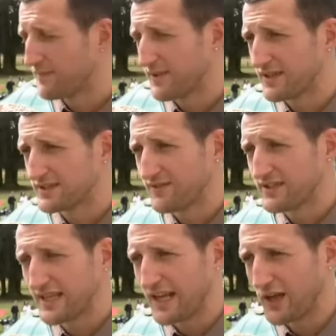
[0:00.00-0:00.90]
Because if
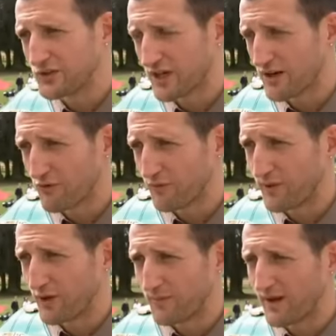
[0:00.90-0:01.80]
he's in close trying to rough
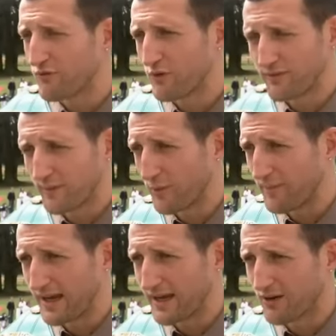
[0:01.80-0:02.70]
me up, I'll rough him up
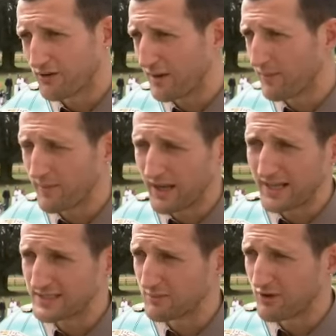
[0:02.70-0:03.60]
back. I'll grab him, I'll
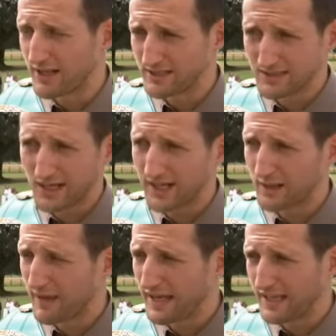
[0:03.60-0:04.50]
hit him around the side and
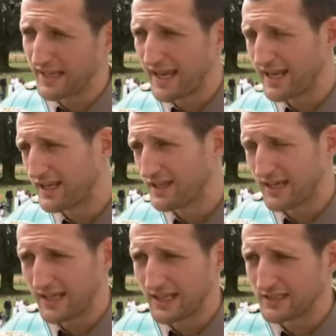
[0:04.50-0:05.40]
the back of the head and the
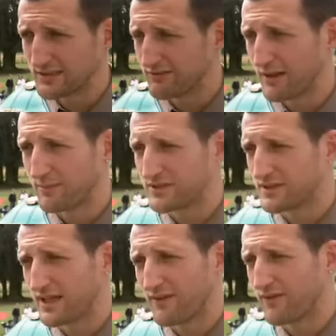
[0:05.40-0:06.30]
kidneys, the
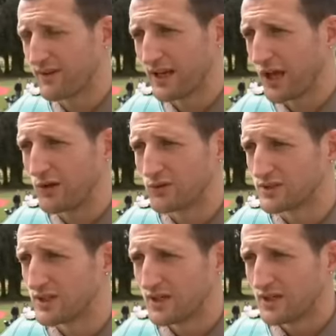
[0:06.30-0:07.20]
ribs, everything
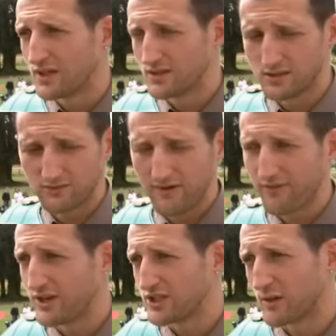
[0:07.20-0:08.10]
goes. It's the
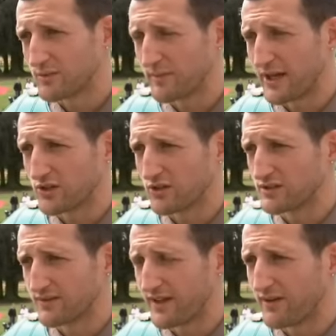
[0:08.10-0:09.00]
referee's job to make sure
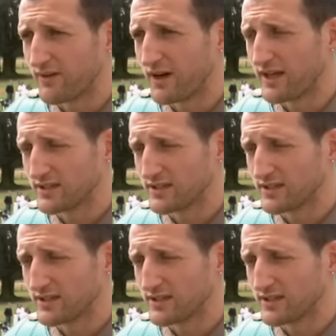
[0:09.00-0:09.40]
it's a fair fight.